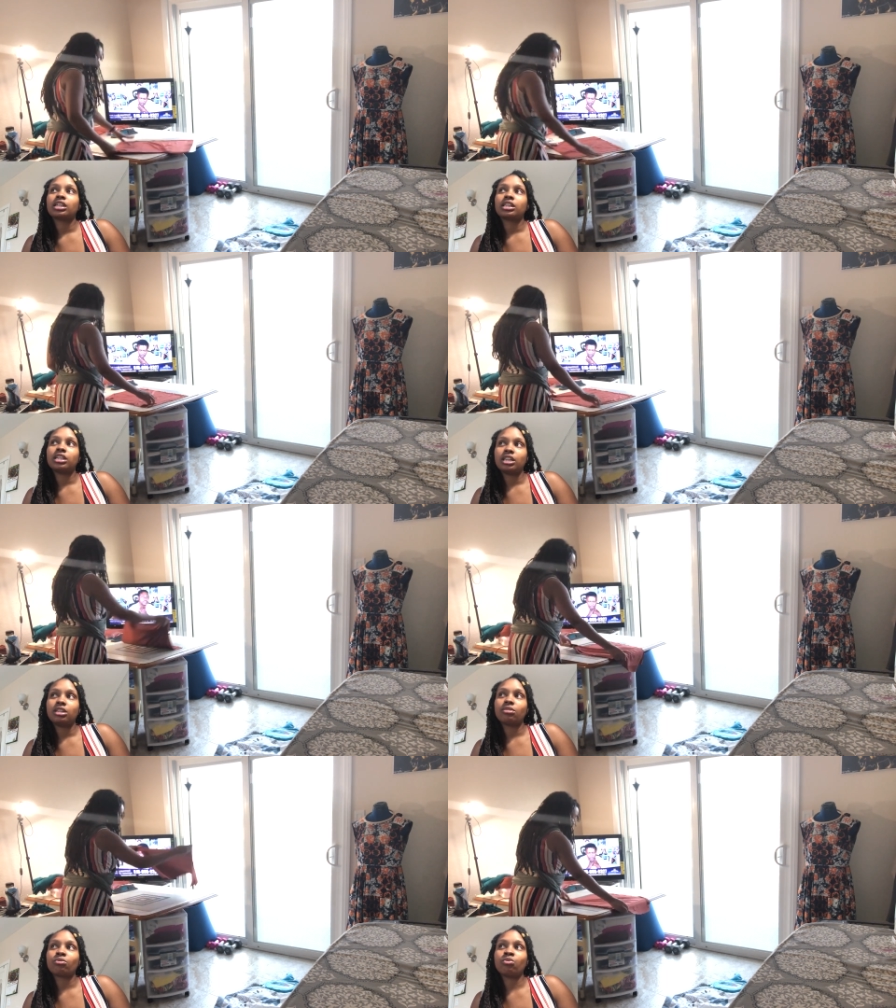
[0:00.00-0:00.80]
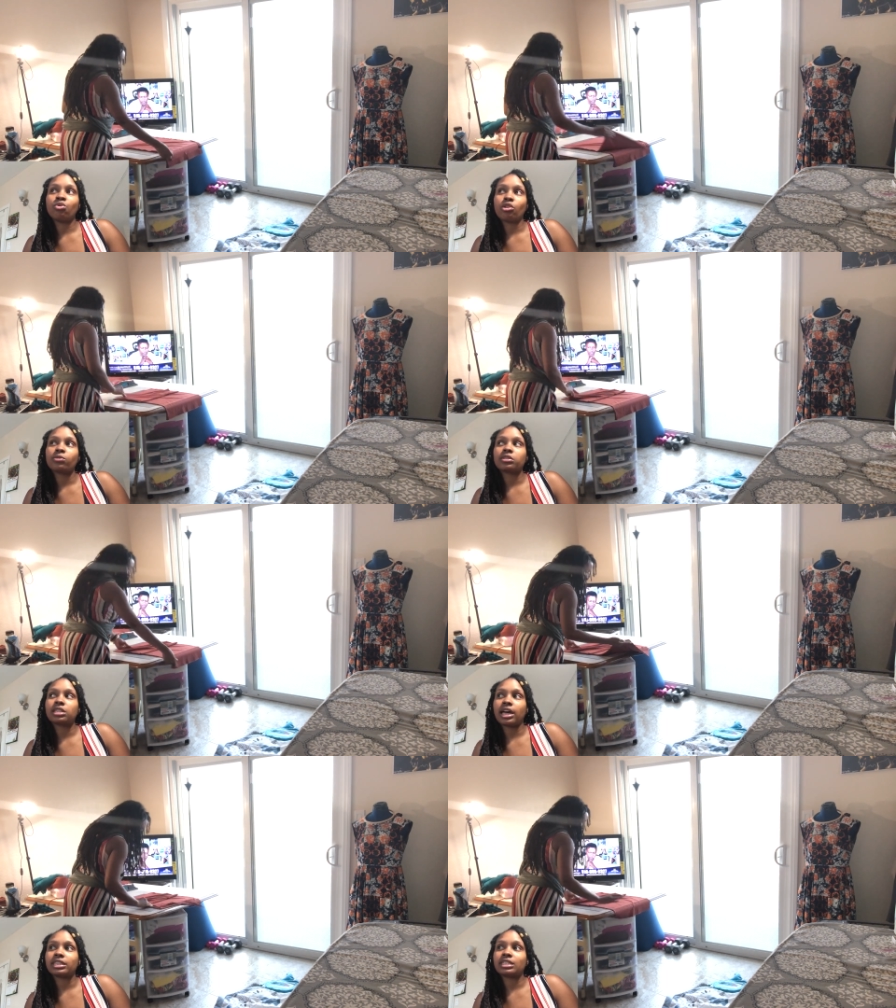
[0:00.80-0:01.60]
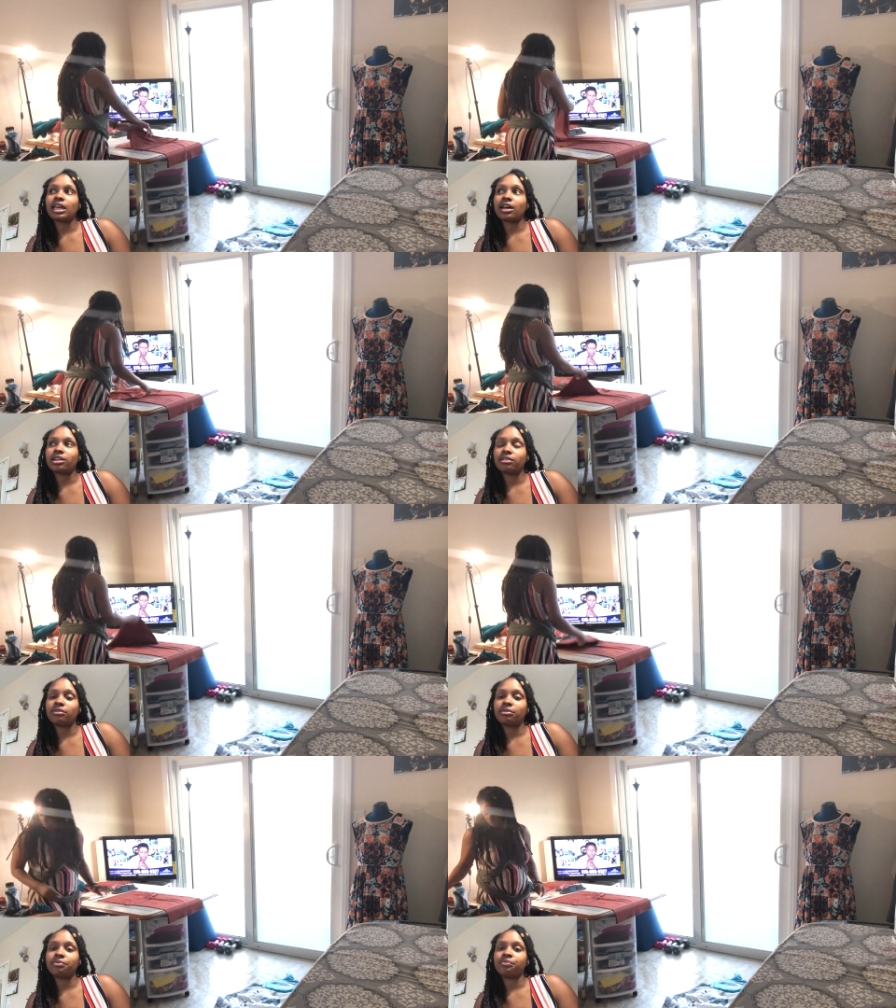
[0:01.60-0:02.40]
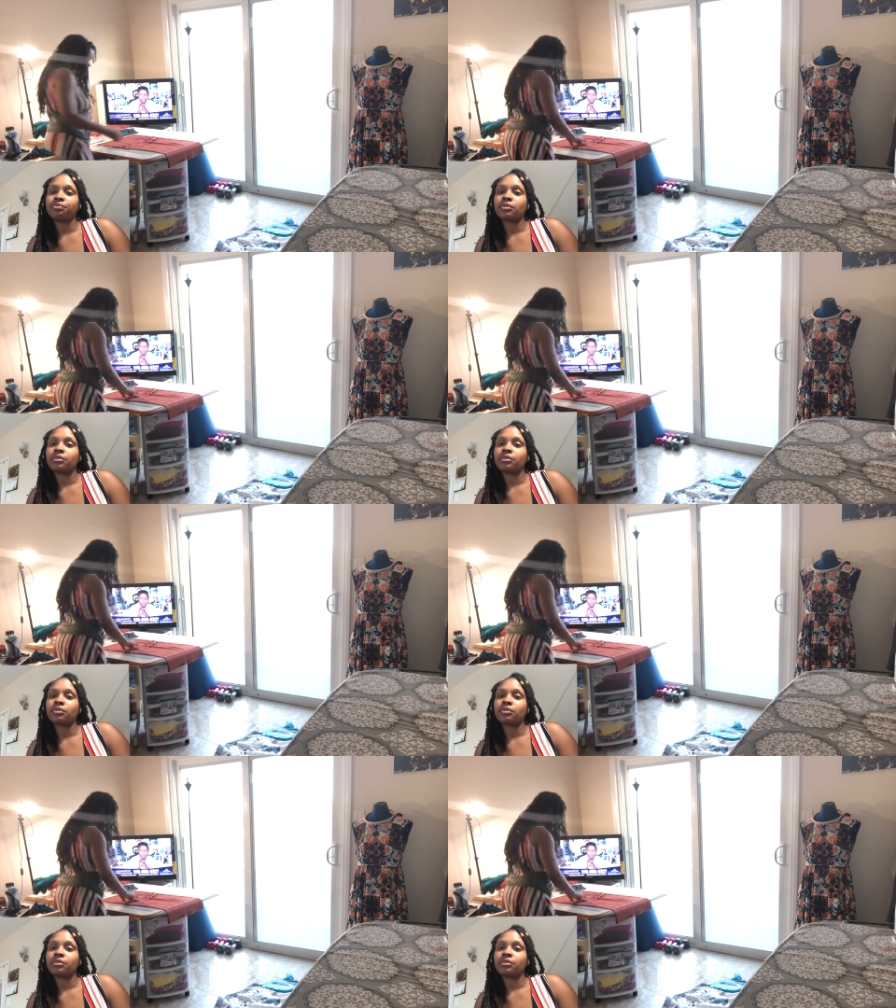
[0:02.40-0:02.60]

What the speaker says: good normal sizes out of them.